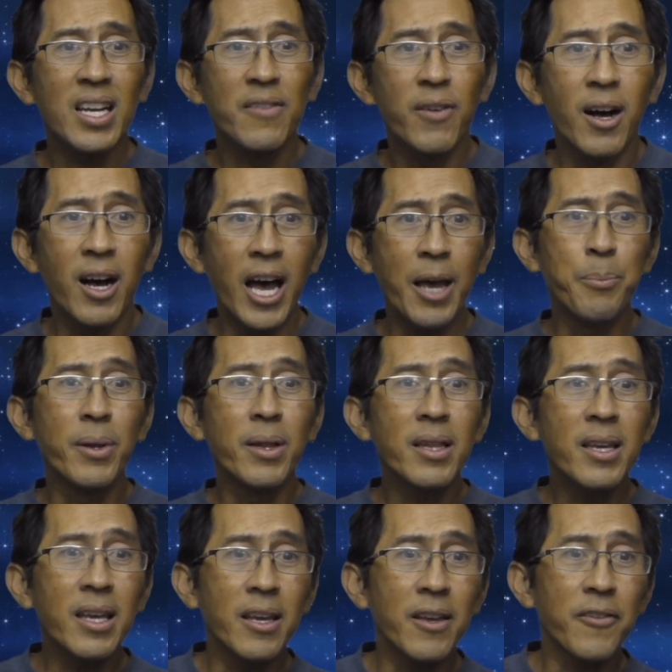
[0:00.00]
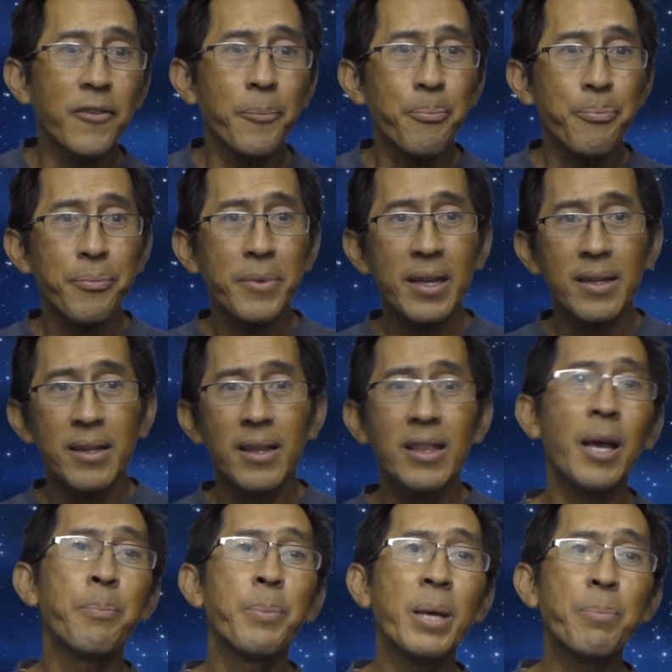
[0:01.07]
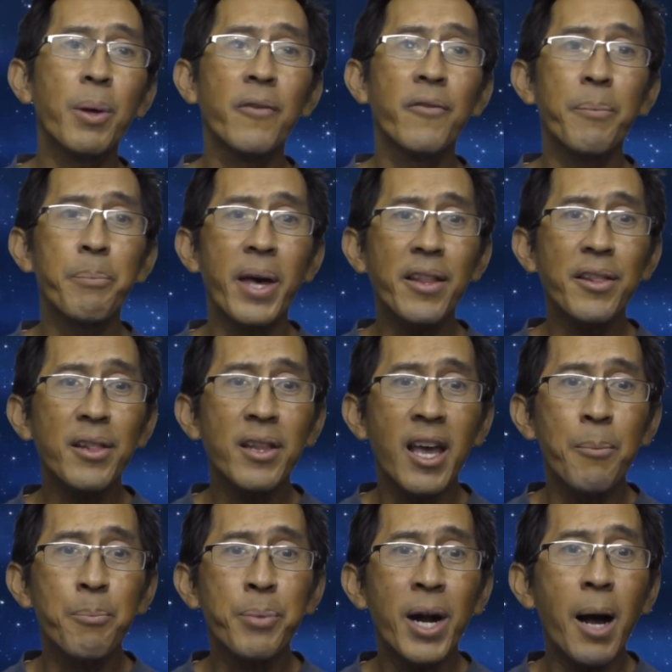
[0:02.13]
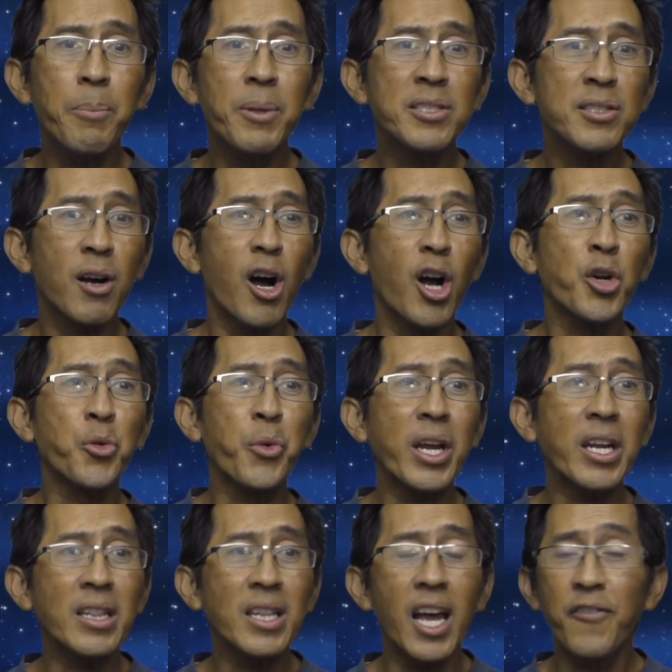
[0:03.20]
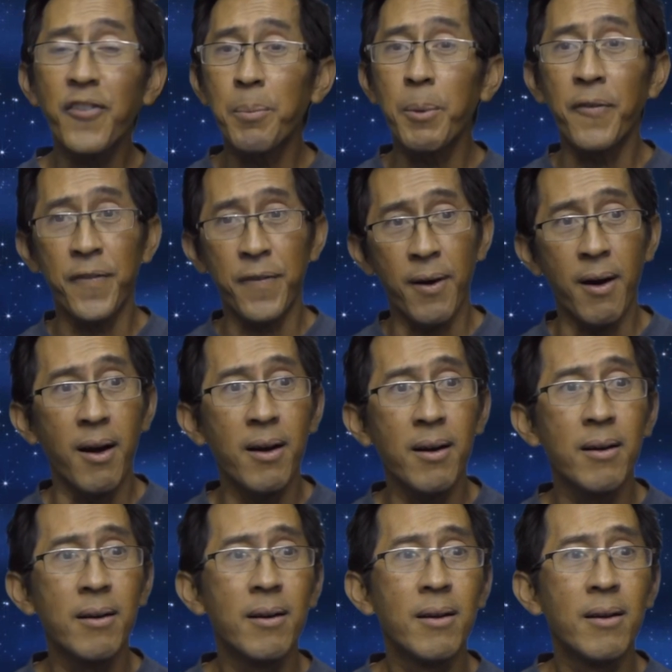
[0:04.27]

of all, I believe the people of Bethlehem probably saw a great light from afar,